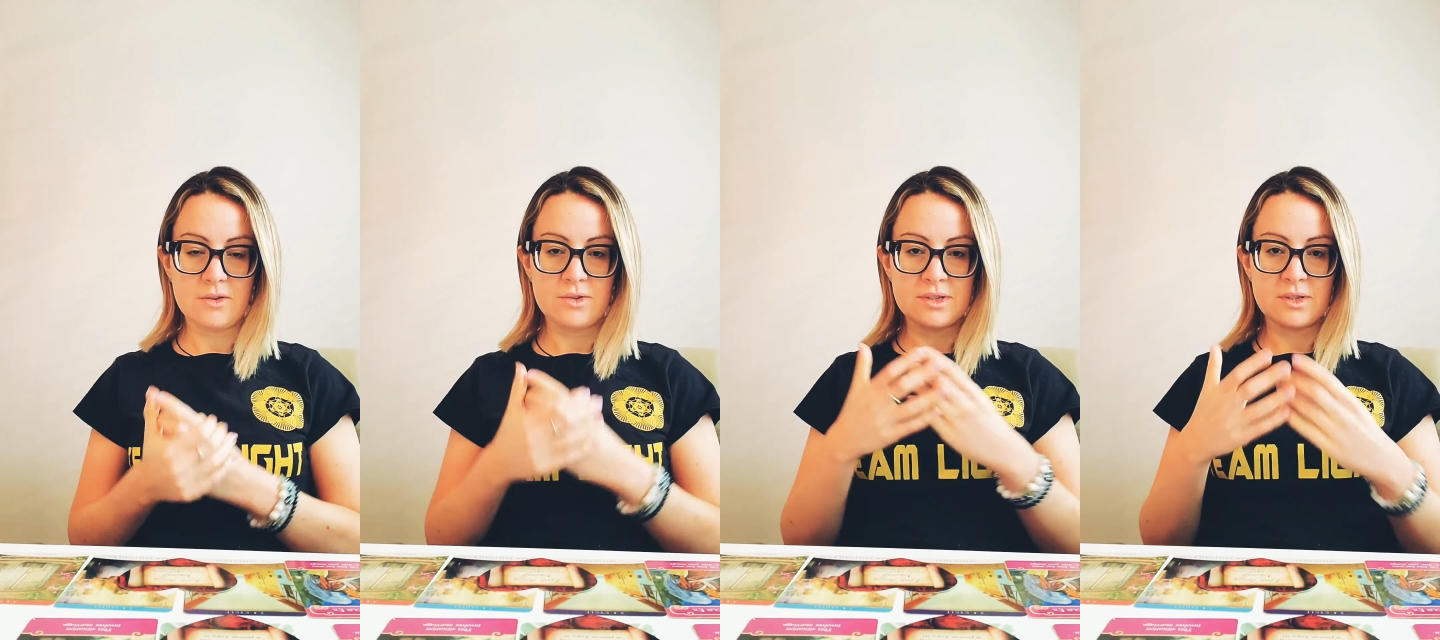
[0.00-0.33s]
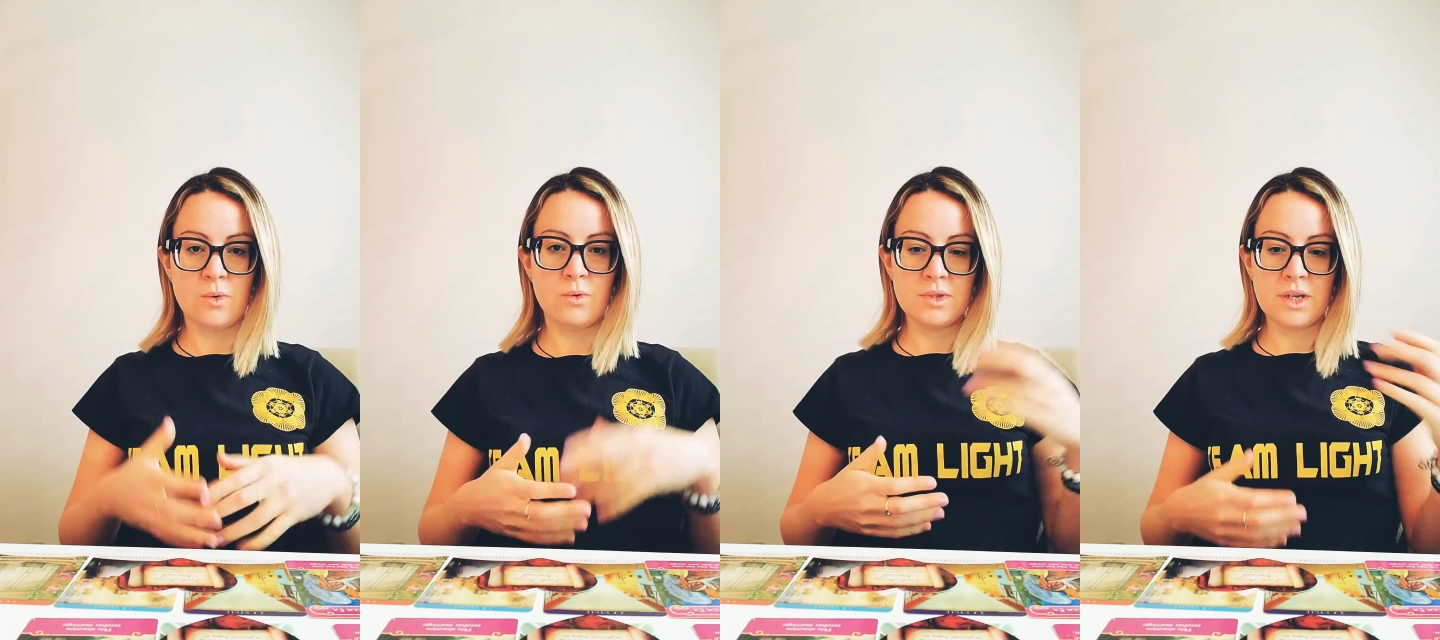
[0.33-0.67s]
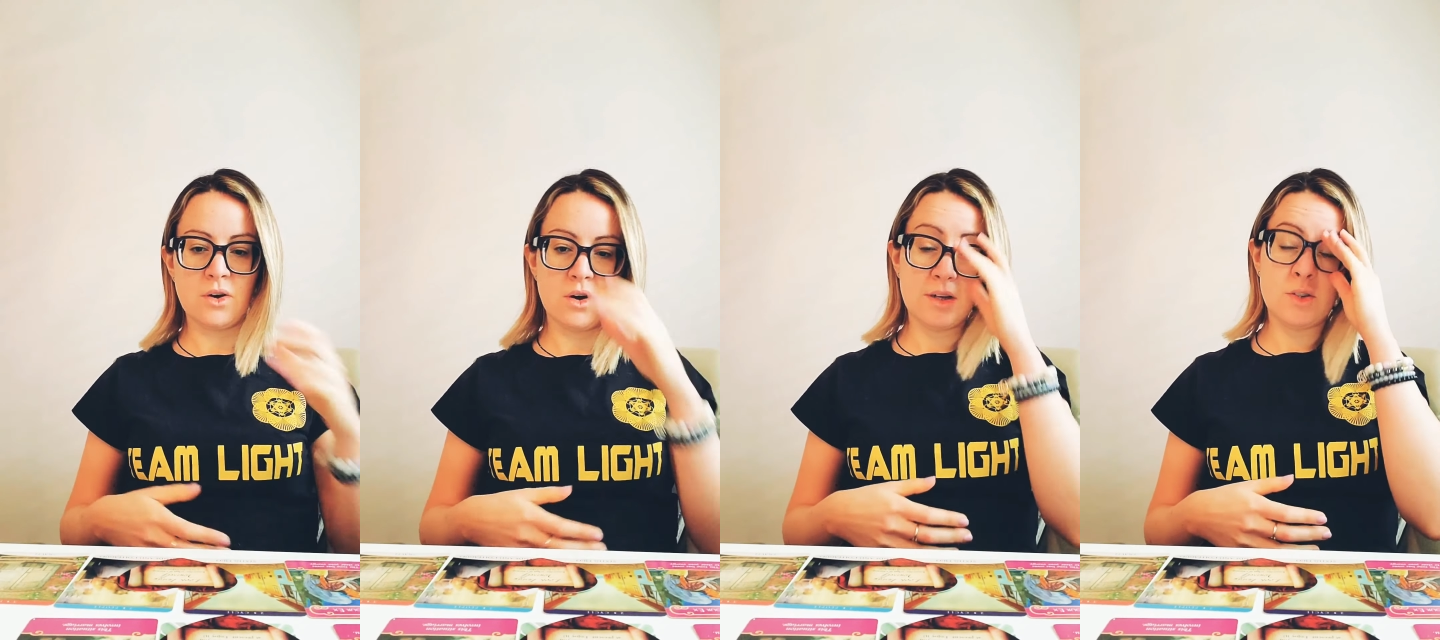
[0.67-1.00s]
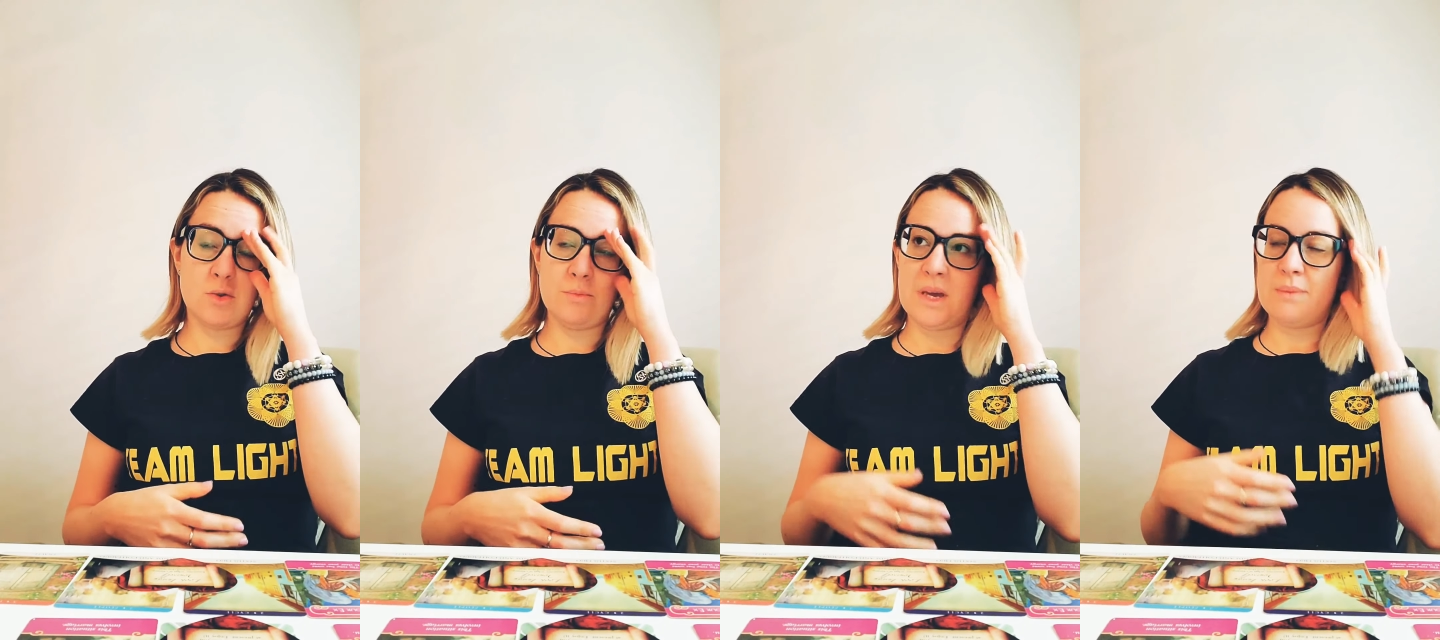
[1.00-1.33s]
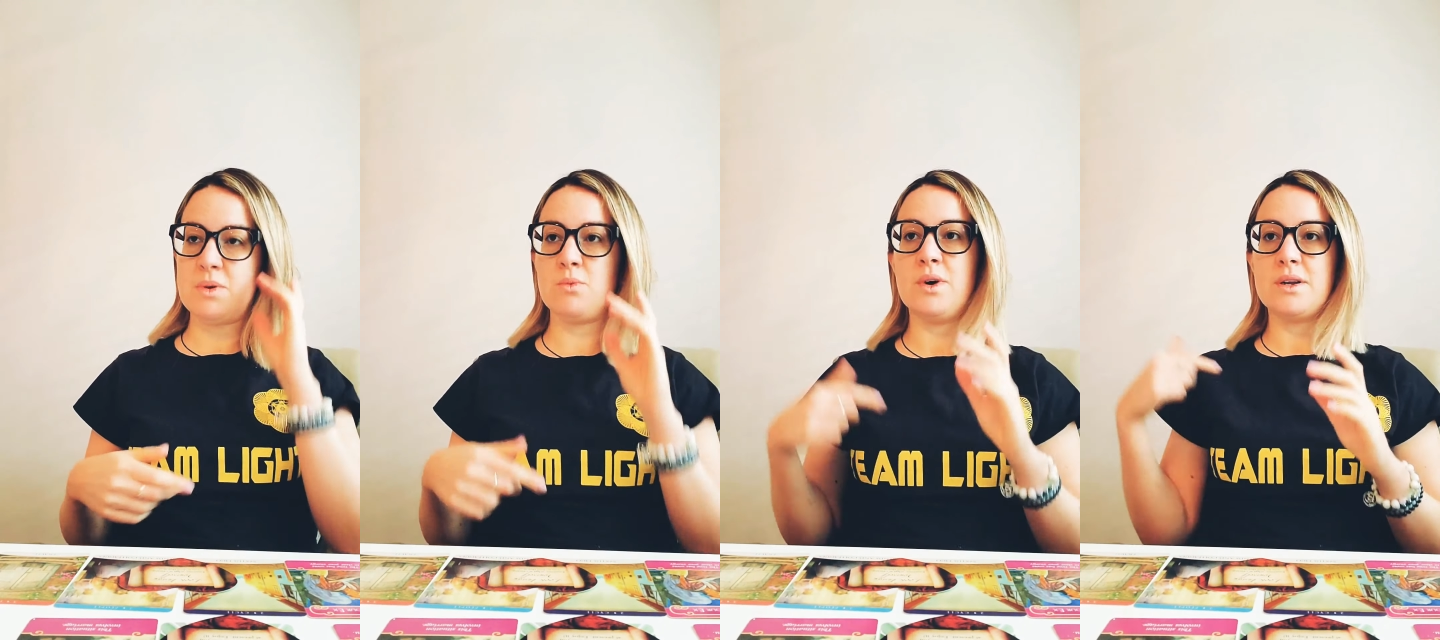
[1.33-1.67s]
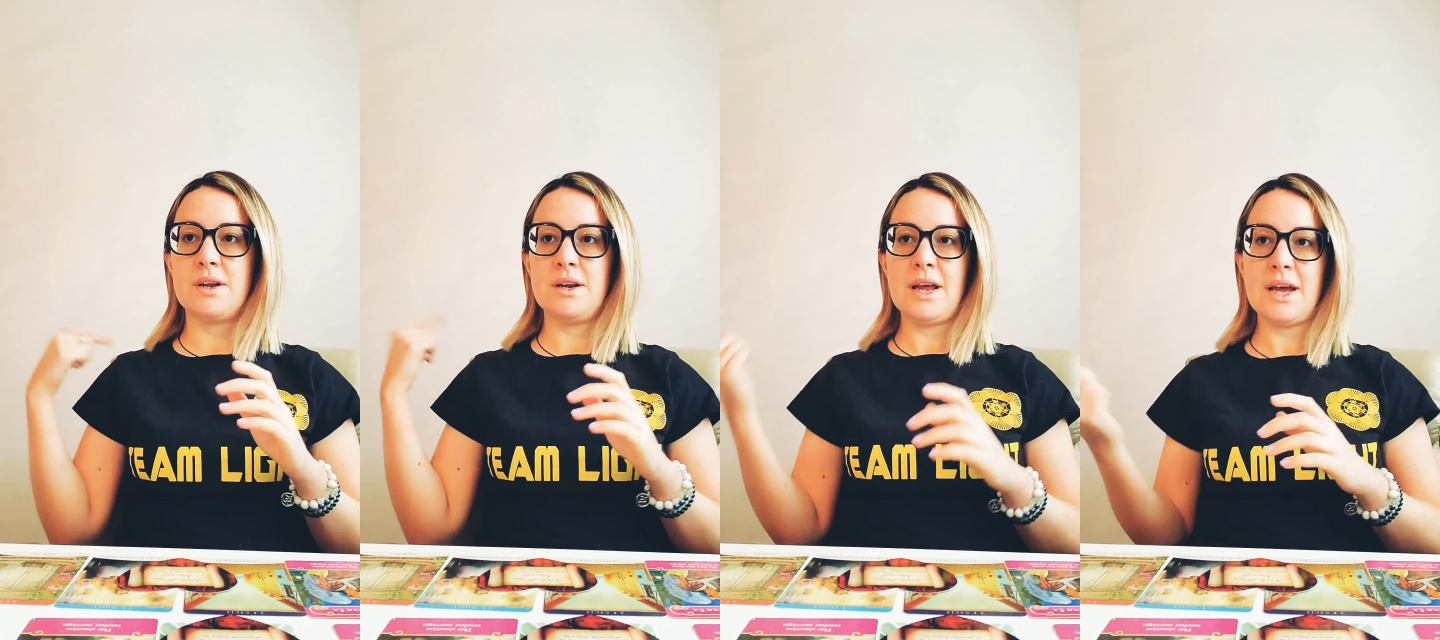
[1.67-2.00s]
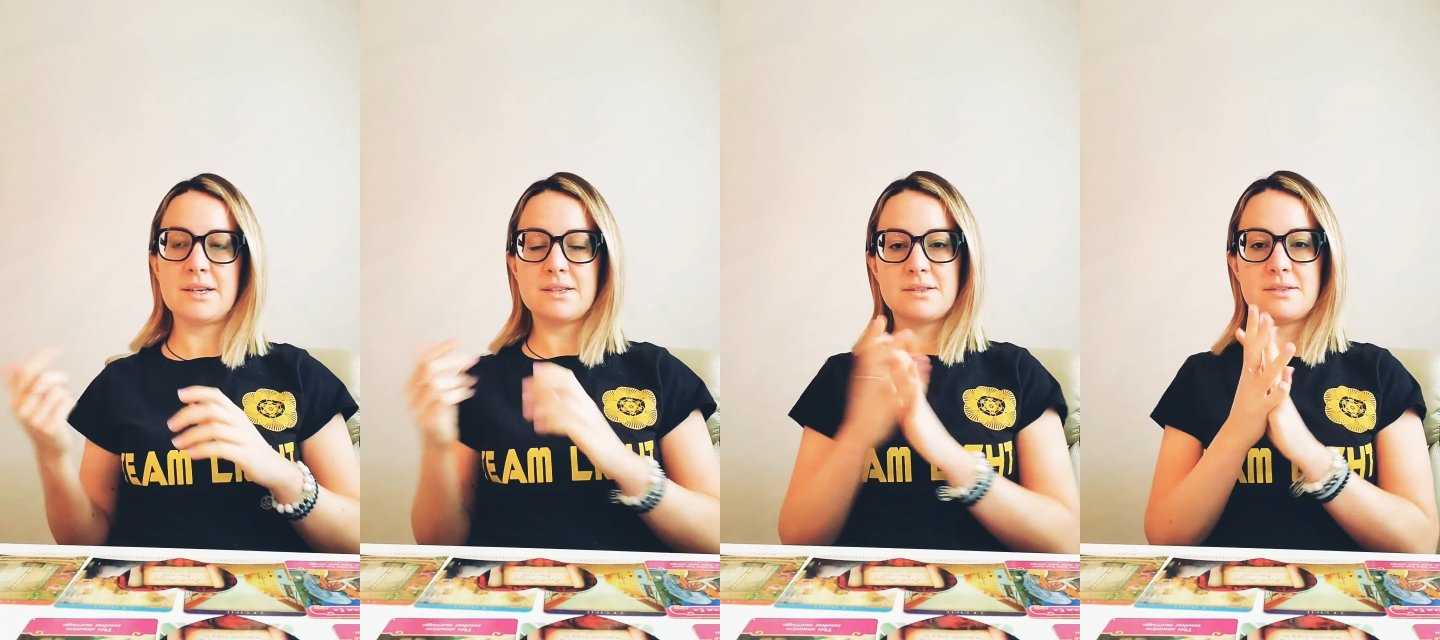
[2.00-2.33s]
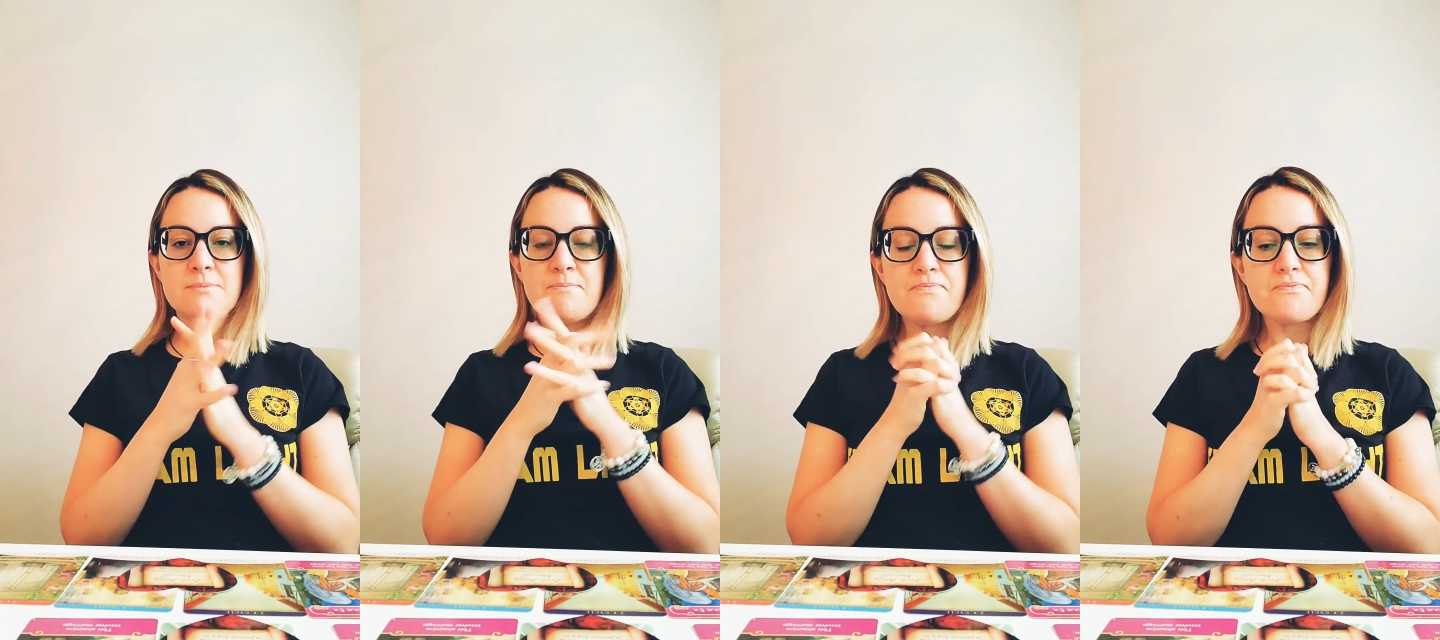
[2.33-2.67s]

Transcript: You're still holding on to maybe what an ex